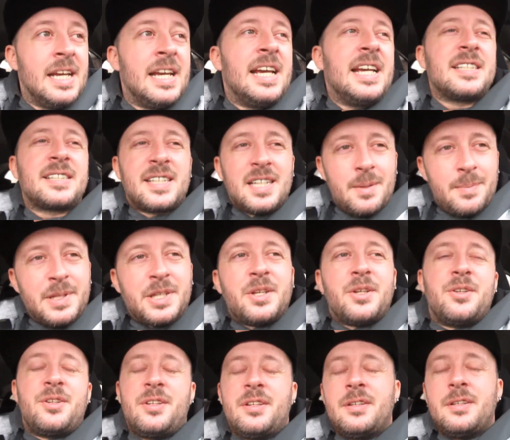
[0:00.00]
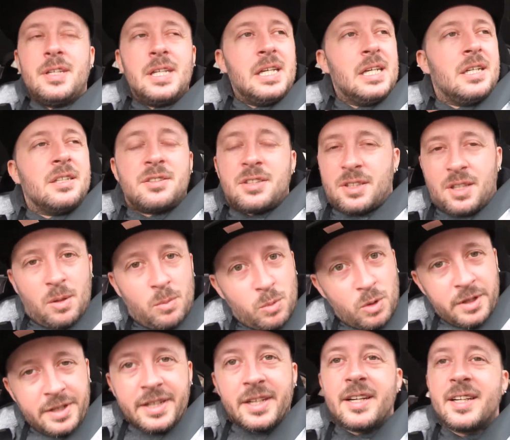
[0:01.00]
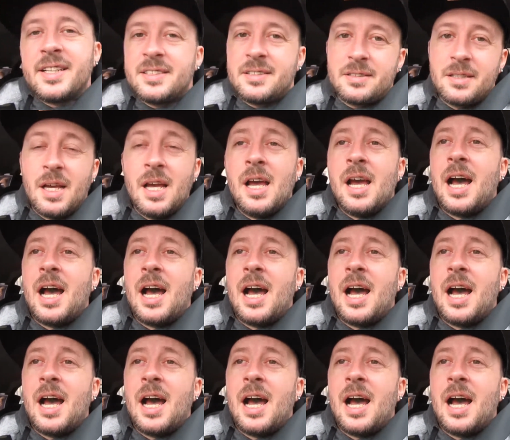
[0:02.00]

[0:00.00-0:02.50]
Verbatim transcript: It's gonna be good. So don't worry guys.